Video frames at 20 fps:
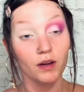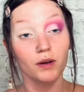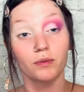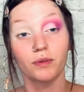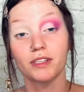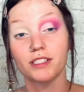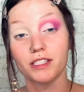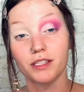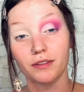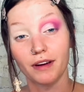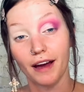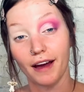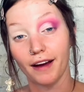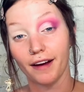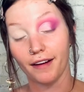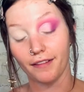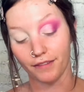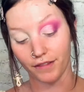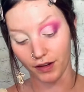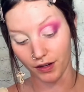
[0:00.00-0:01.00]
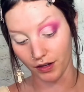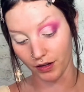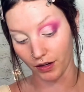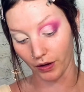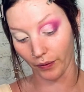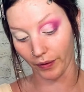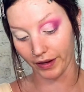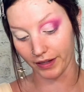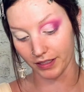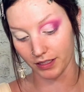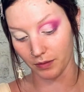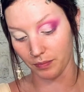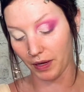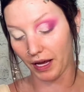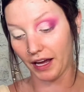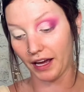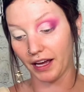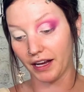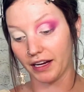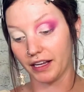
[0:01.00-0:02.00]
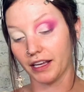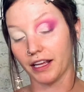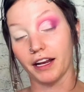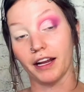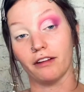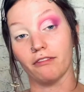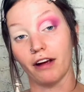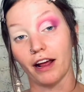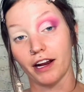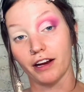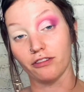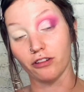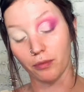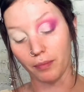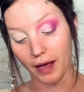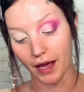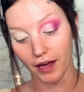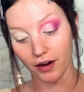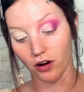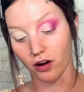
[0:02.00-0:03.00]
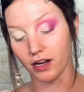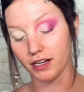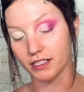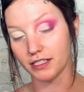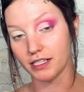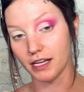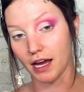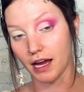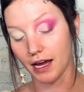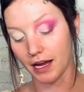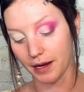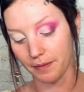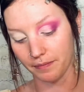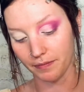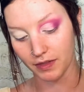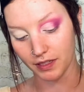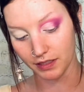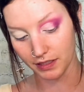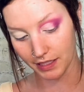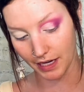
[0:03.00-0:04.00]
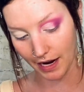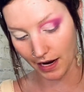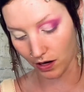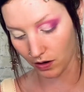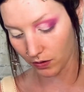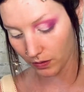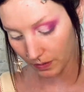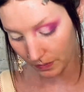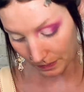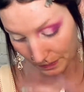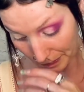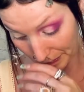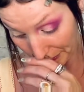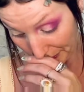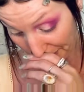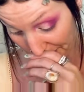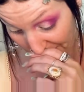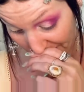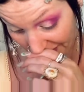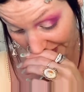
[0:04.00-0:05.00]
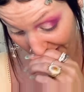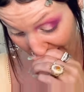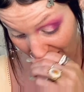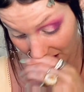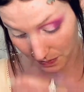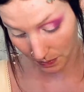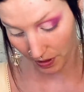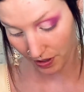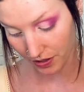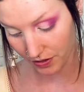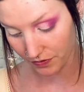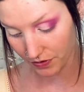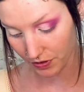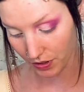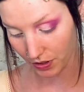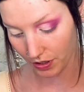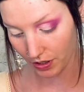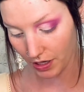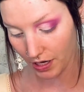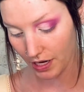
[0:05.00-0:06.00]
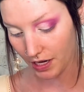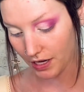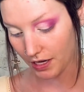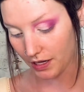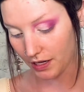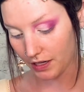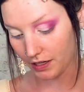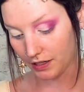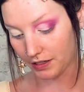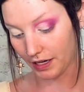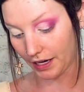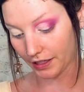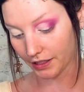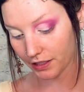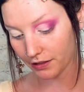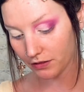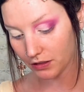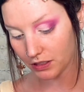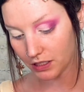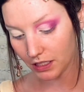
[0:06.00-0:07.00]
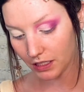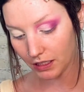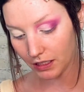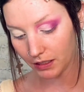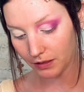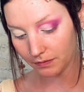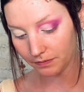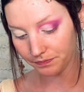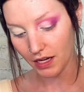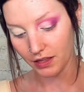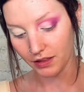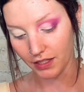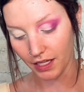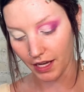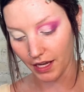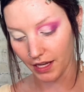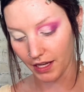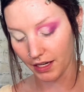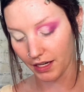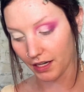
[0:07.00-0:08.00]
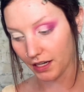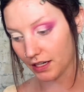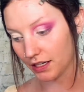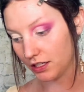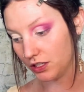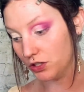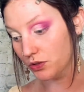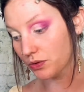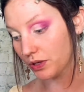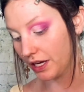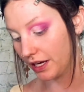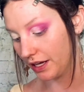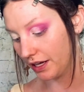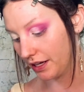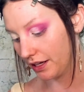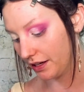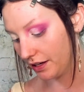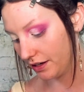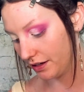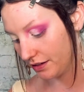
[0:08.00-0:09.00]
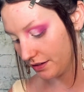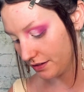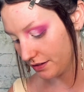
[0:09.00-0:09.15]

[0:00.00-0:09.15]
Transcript: Once you have going to bed and getting ready for bed on time down as part of your nightly routine, then you can